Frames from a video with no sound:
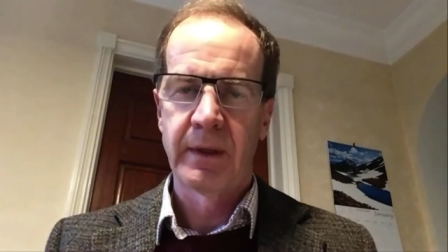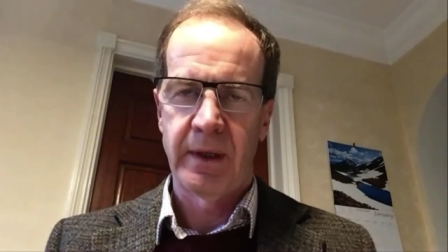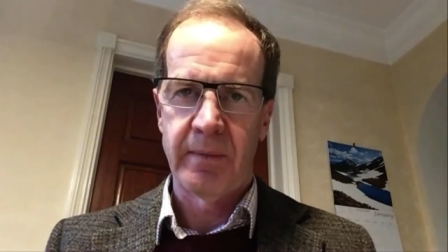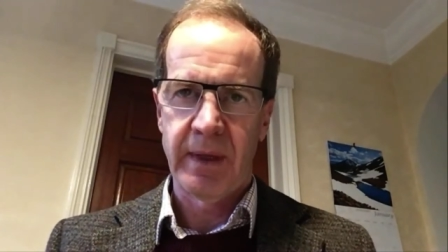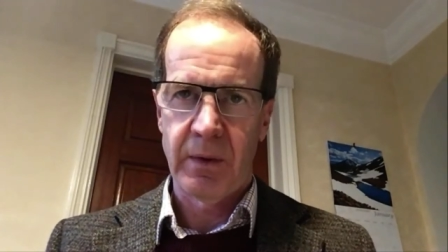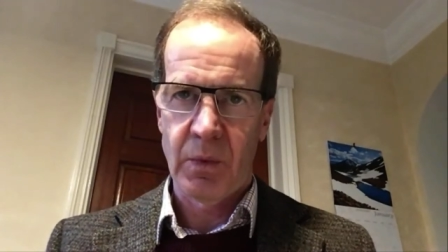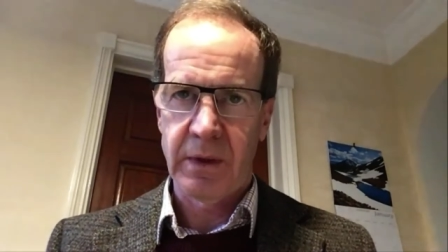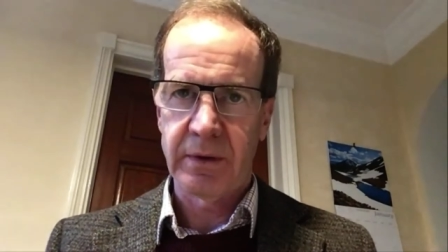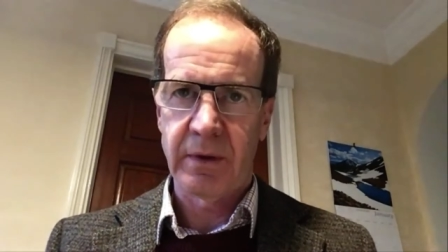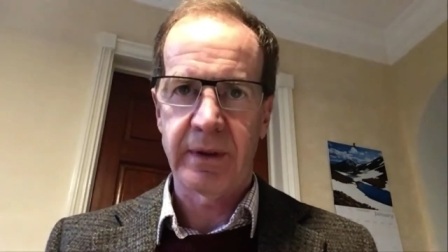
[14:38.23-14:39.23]
He may
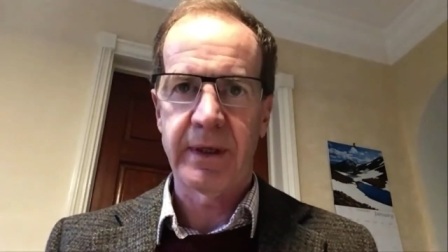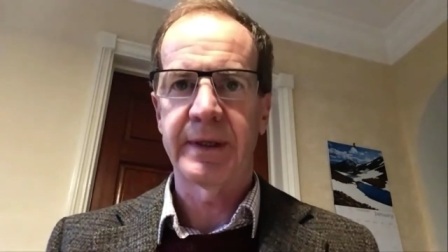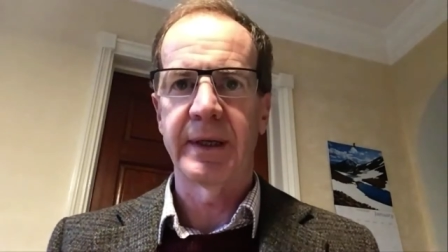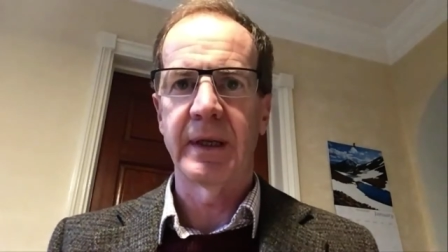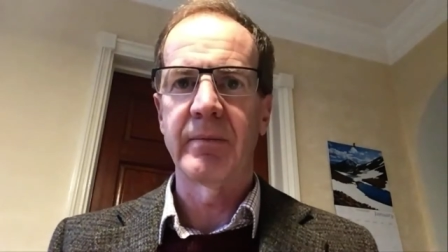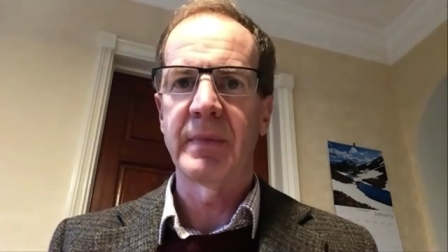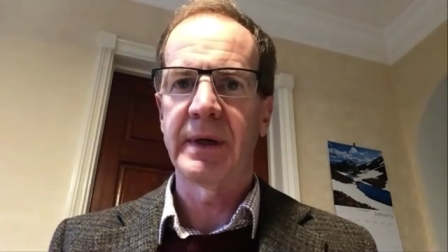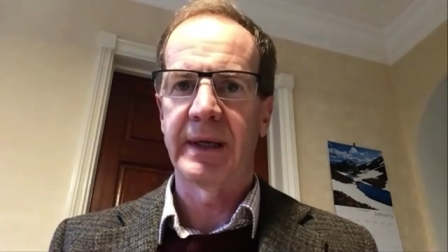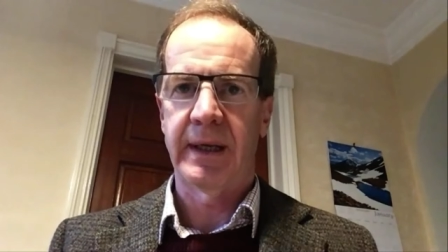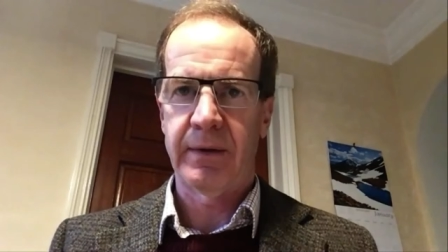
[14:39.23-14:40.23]
well not get any
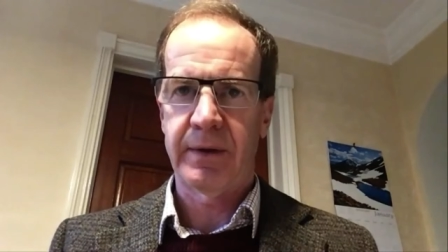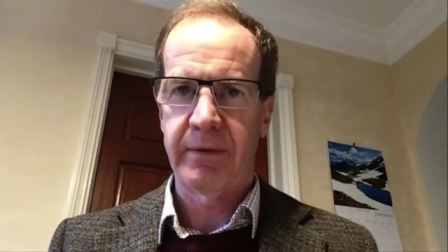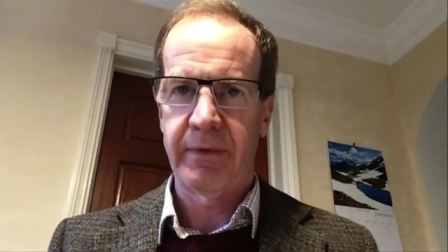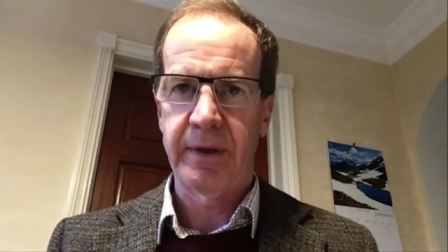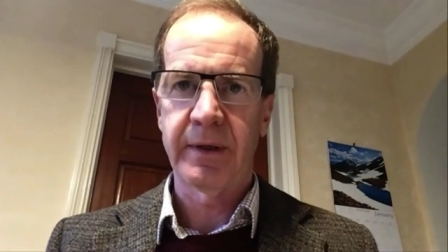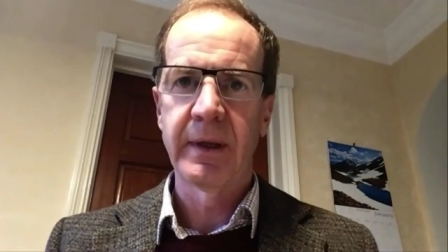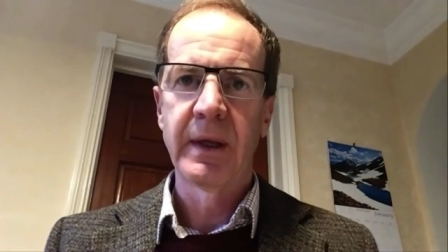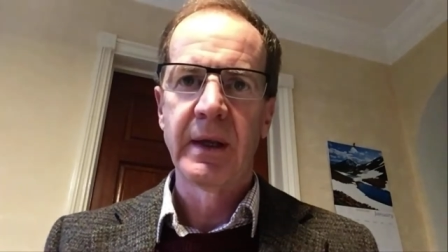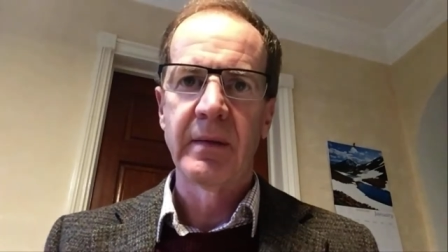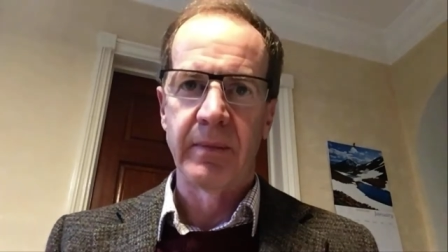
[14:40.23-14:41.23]
money out of it,
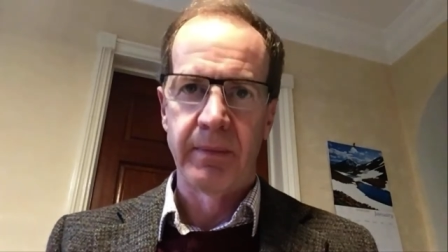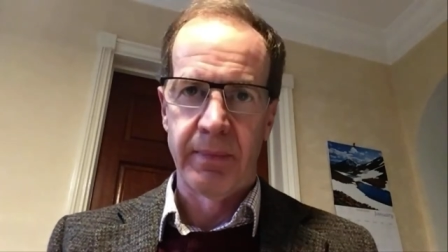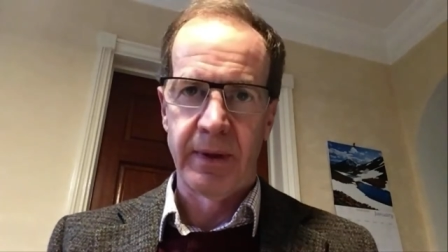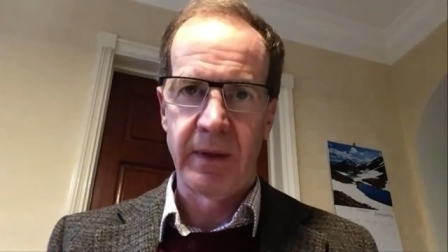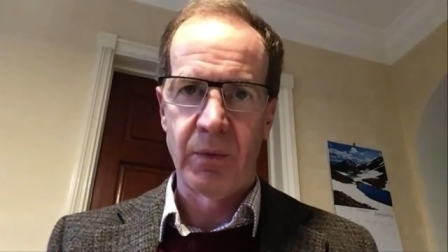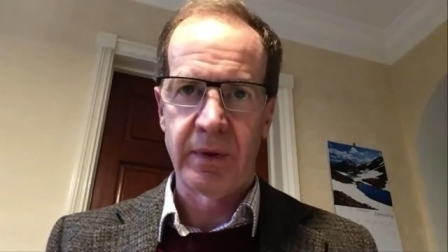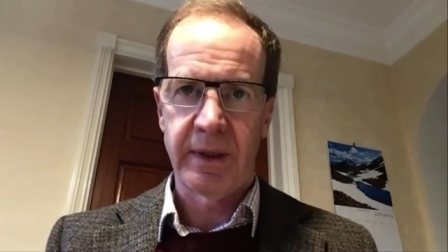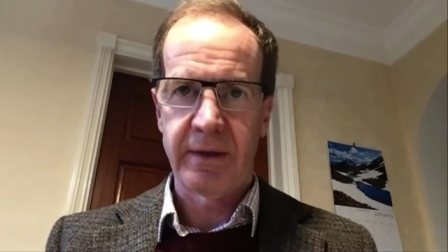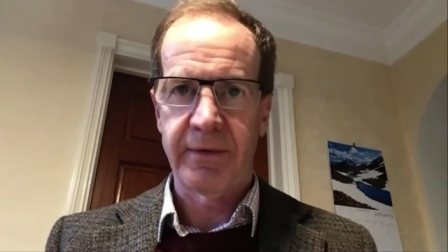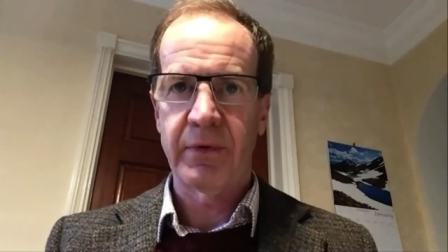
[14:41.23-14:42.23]
but he will
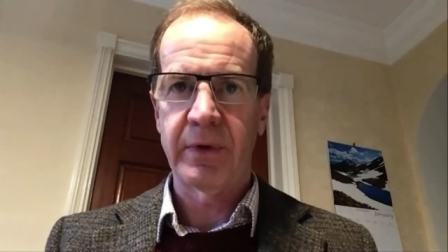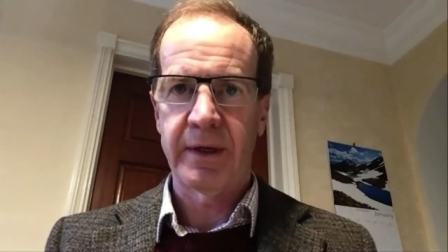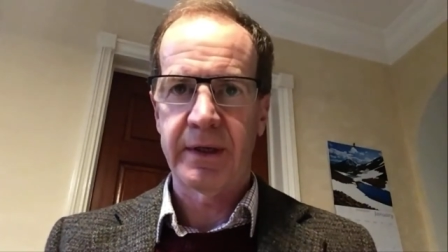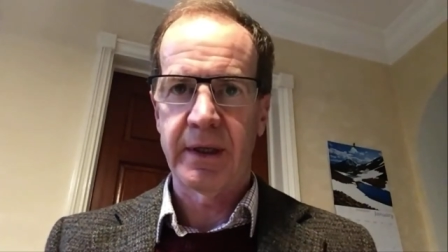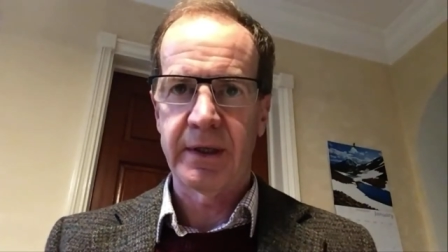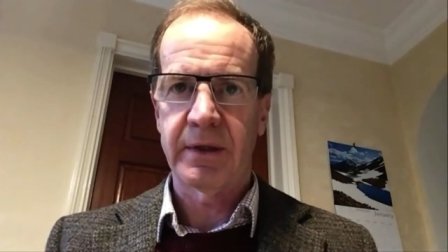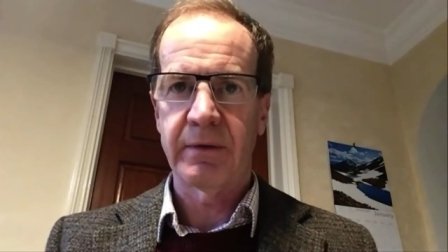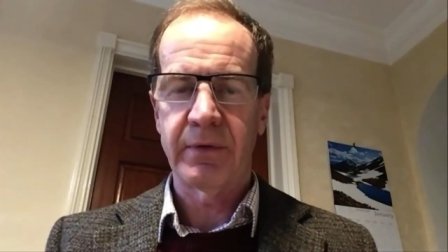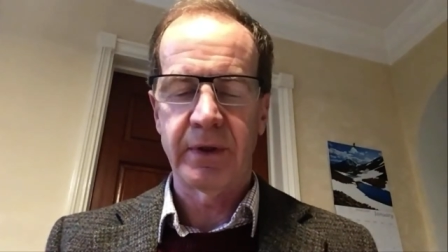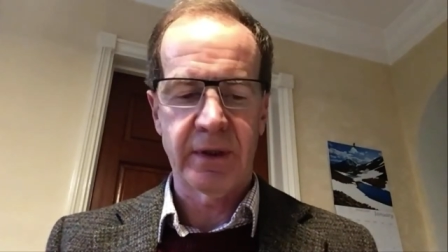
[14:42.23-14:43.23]
get a full
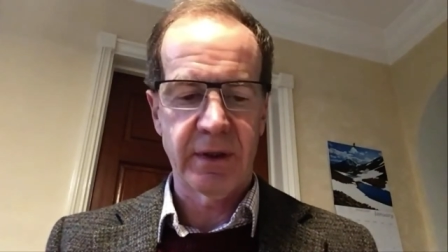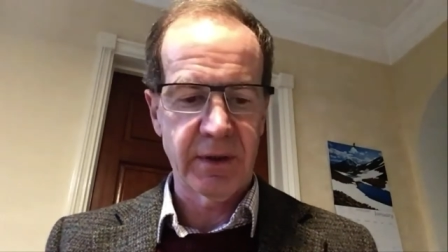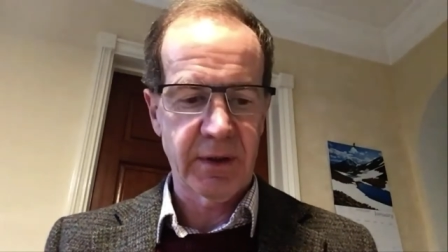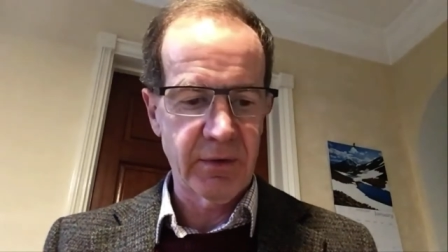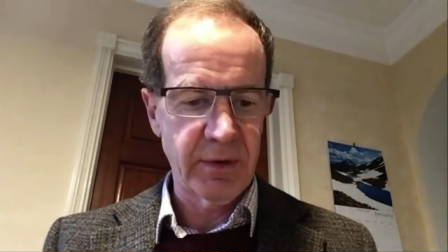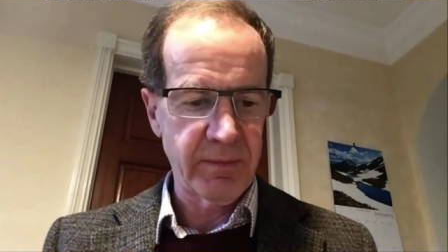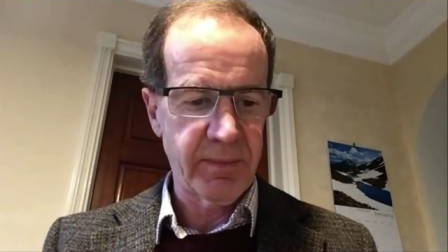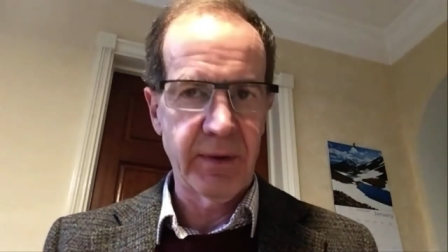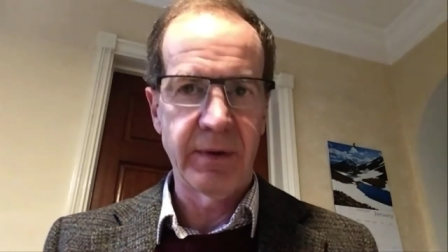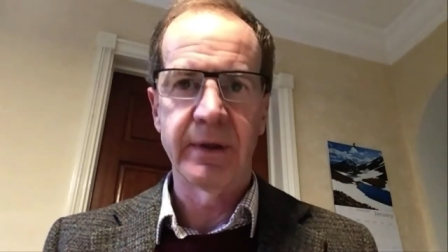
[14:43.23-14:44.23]
extension for the concurrent
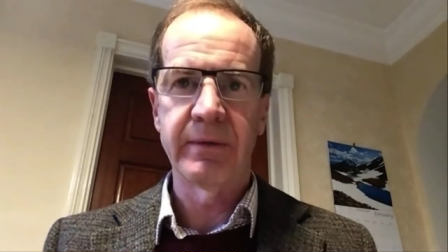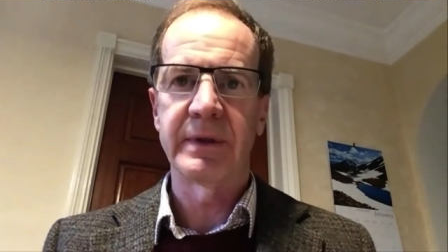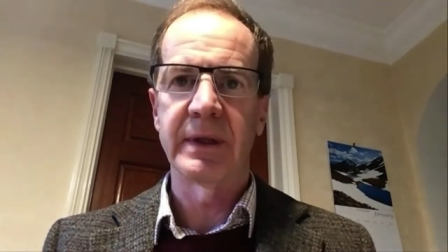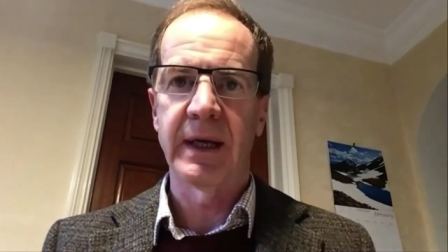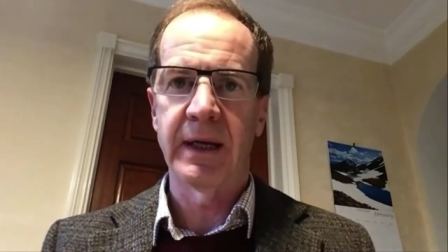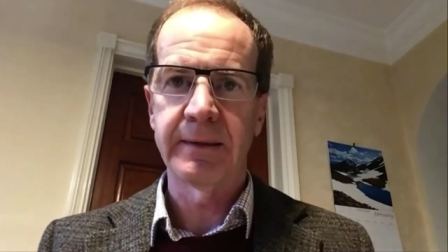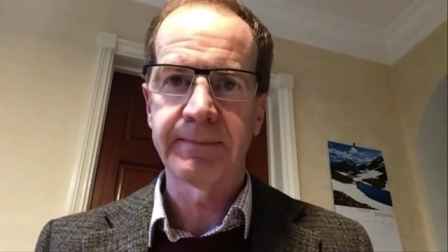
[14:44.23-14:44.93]
period of delay.